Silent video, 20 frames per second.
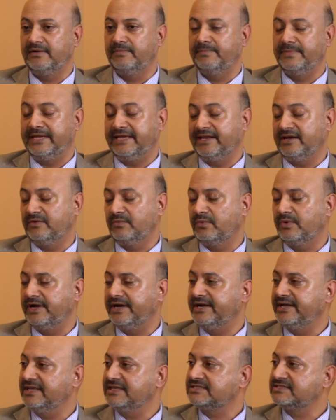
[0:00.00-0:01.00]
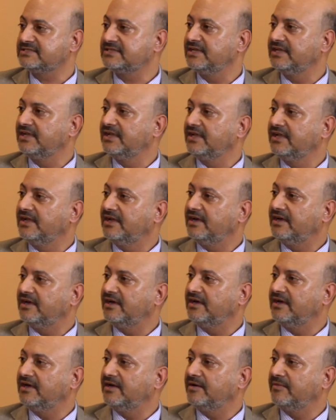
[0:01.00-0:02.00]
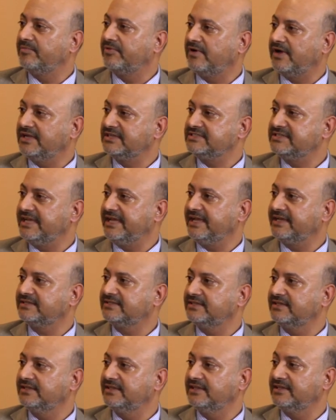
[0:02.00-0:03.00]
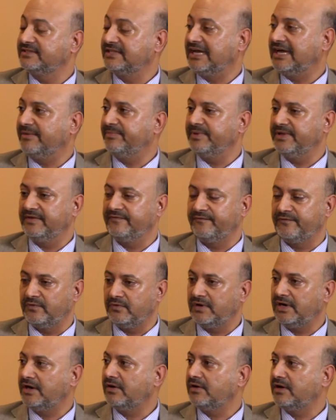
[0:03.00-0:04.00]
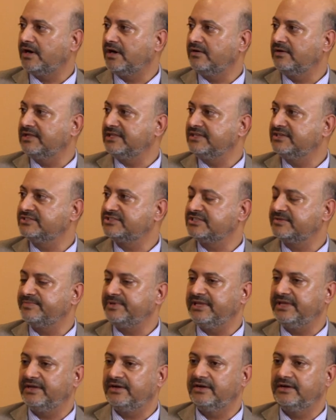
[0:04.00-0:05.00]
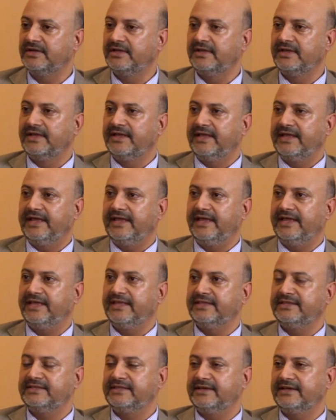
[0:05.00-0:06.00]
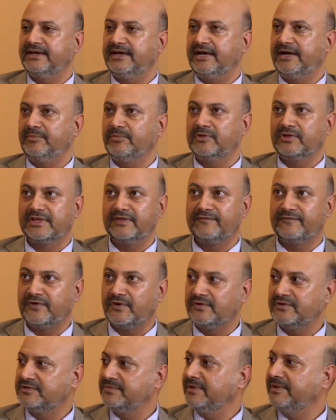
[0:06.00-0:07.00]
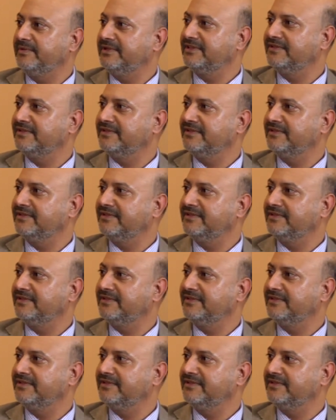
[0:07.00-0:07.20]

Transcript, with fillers: make it awareness mm-hmm. uh, project and mm -hmm. a mm-hmm. topic for mm -hmm. our, our, leadership here. Yes. And uh, I'm looking forward to maybe